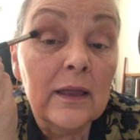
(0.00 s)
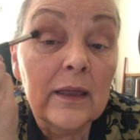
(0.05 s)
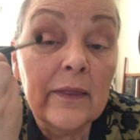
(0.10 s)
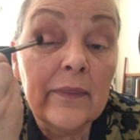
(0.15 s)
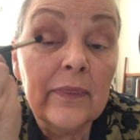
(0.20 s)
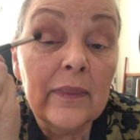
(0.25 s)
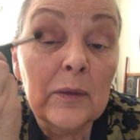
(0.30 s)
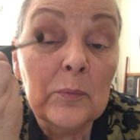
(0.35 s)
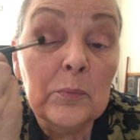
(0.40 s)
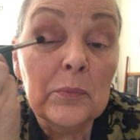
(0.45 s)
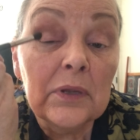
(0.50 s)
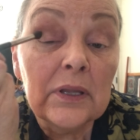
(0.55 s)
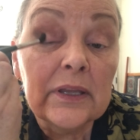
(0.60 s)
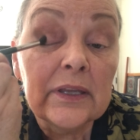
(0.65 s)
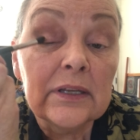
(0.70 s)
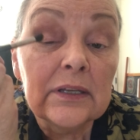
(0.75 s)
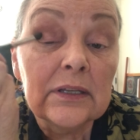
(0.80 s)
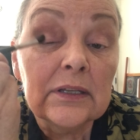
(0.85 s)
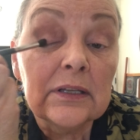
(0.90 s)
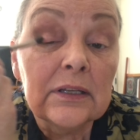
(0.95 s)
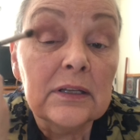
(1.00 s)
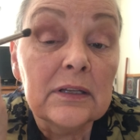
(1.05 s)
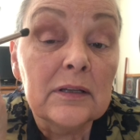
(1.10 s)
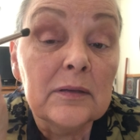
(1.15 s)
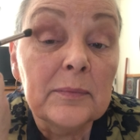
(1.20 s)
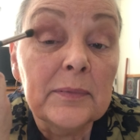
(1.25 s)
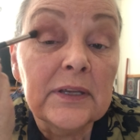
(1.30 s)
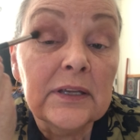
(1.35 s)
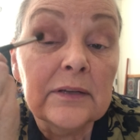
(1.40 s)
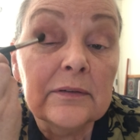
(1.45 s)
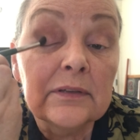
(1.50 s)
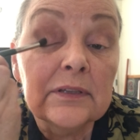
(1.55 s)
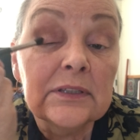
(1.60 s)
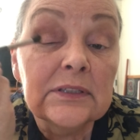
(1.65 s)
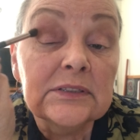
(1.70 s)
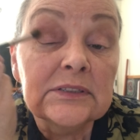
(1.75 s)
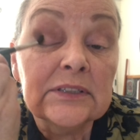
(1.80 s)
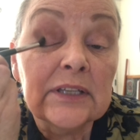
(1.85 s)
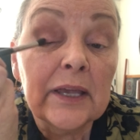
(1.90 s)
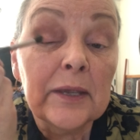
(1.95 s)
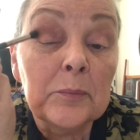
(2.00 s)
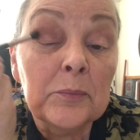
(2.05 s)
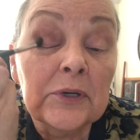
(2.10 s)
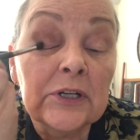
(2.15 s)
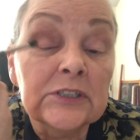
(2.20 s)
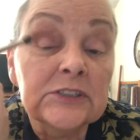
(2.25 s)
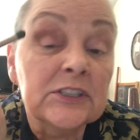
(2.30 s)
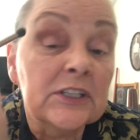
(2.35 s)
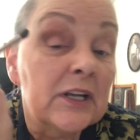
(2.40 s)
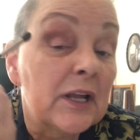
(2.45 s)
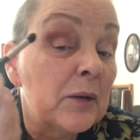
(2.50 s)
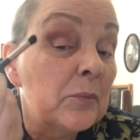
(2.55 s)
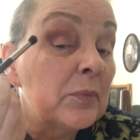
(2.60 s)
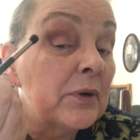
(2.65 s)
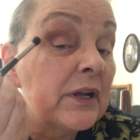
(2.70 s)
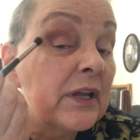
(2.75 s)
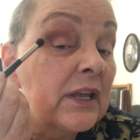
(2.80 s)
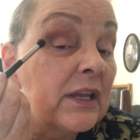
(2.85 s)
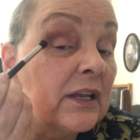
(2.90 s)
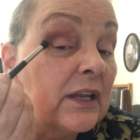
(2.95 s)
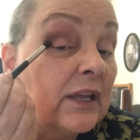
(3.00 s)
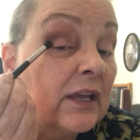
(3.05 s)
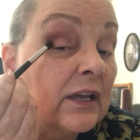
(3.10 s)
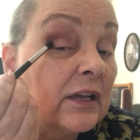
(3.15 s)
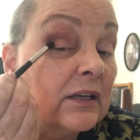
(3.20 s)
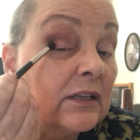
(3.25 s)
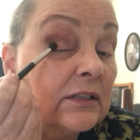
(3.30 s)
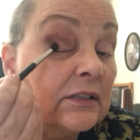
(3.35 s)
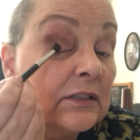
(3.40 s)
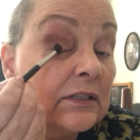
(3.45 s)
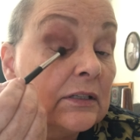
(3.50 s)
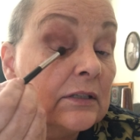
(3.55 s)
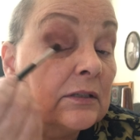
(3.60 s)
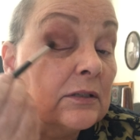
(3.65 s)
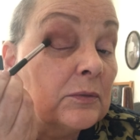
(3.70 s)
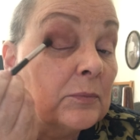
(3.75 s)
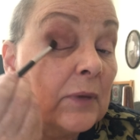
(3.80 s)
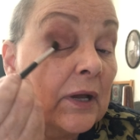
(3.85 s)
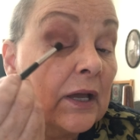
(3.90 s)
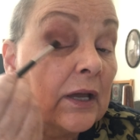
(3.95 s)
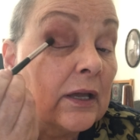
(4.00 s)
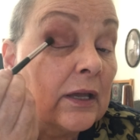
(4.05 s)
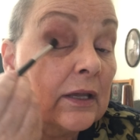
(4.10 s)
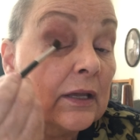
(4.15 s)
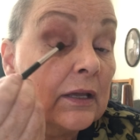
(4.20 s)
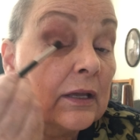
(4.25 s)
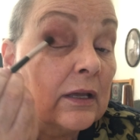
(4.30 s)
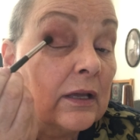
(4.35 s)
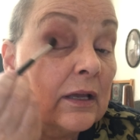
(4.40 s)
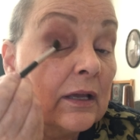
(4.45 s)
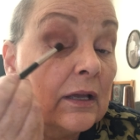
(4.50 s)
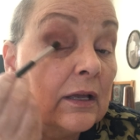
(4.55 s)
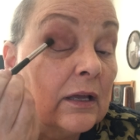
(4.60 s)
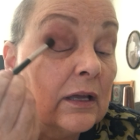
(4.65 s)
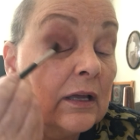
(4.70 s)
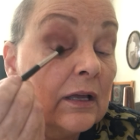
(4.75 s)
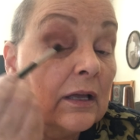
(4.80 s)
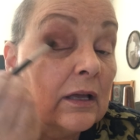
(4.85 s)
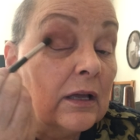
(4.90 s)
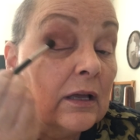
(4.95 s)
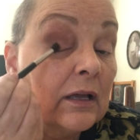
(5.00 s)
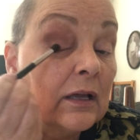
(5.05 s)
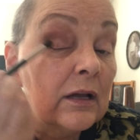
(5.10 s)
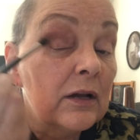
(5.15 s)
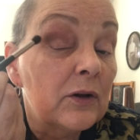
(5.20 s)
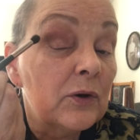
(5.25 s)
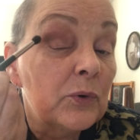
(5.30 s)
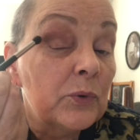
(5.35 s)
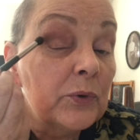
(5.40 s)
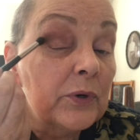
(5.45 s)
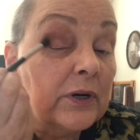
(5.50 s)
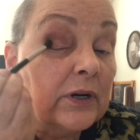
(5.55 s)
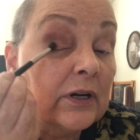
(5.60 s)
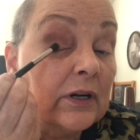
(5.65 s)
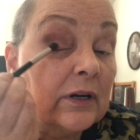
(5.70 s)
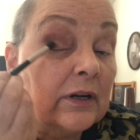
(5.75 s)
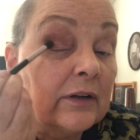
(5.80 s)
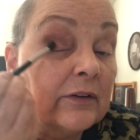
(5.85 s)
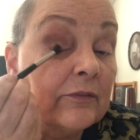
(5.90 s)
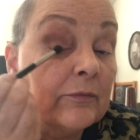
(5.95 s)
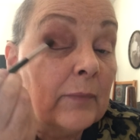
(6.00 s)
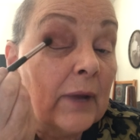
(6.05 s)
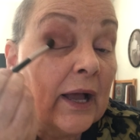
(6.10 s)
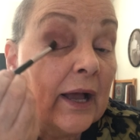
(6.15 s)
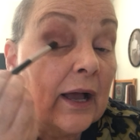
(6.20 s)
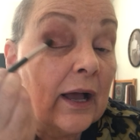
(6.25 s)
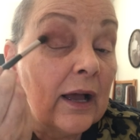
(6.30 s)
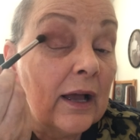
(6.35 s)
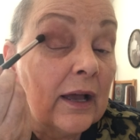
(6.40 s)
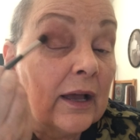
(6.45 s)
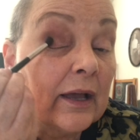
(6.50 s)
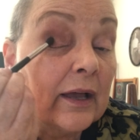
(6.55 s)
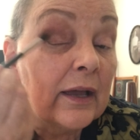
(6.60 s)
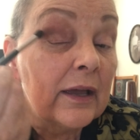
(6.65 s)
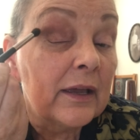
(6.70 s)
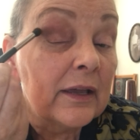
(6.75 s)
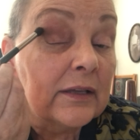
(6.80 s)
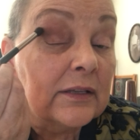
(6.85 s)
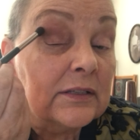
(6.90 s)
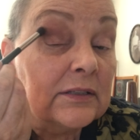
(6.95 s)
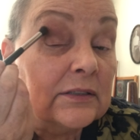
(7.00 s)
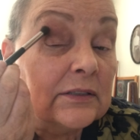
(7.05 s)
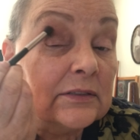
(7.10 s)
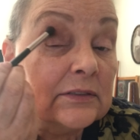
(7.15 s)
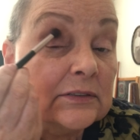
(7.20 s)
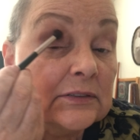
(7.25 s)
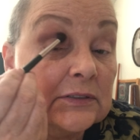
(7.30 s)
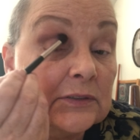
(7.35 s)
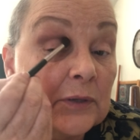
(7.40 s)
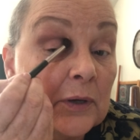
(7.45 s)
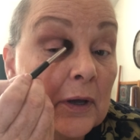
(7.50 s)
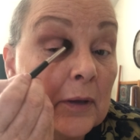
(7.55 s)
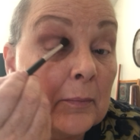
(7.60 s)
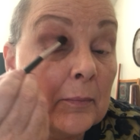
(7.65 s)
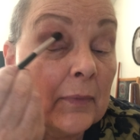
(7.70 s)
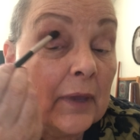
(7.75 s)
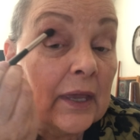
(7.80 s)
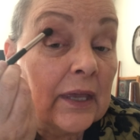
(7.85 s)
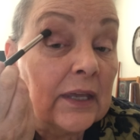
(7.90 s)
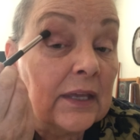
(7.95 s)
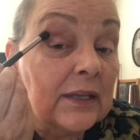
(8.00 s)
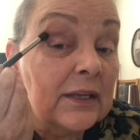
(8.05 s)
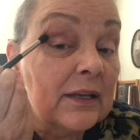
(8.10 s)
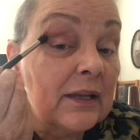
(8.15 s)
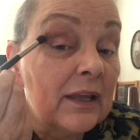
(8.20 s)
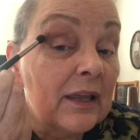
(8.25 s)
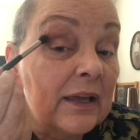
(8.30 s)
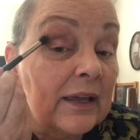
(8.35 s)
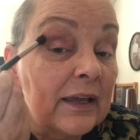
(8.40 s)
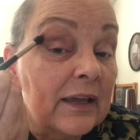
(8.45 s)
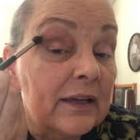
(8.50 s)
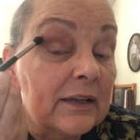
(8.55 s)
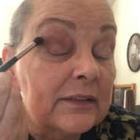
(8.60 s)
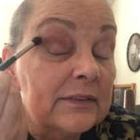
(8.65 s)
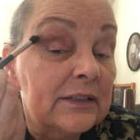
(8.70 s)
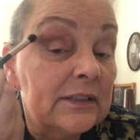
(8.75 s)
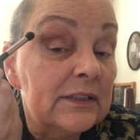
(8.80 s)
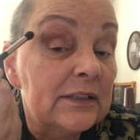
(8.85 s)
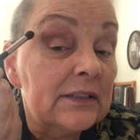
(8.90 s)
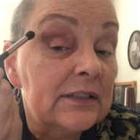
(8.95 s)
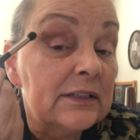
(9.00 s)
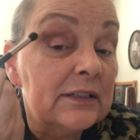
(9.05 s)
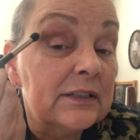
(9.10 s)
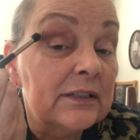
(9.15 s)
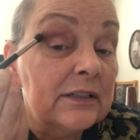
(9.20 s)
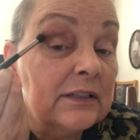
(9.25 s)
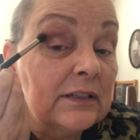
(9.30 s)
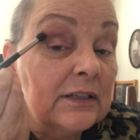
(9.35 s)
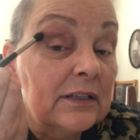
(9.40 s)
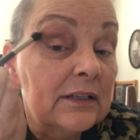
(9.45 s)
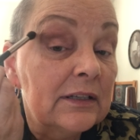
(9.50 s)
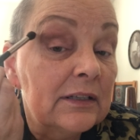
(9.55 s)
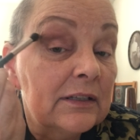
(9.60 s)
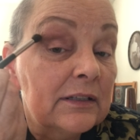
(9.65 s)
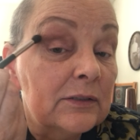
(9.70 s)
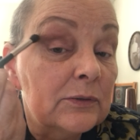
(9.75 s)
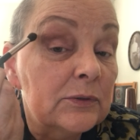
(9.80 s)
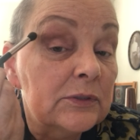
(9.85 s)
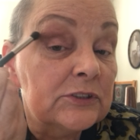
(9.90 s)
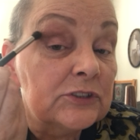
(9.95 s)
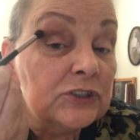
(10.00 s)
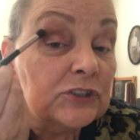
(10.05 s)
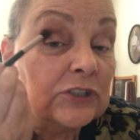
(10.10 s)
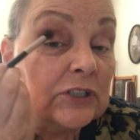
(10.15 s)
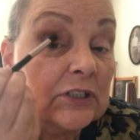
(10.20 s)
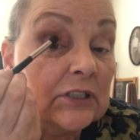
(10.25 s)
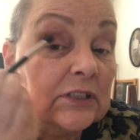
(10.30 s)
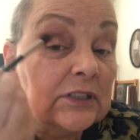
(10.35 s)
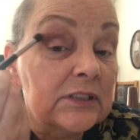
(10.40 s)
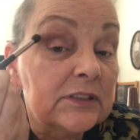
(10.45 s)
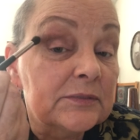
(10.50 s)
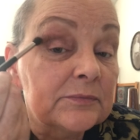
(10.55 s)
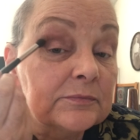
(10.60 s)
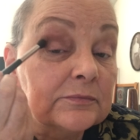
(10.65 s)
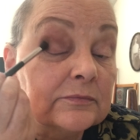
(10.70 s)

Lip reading: And then blend it a little bit with the same brush. And I bring it down to my corner of my eye. So I'm making like a little, what you call it?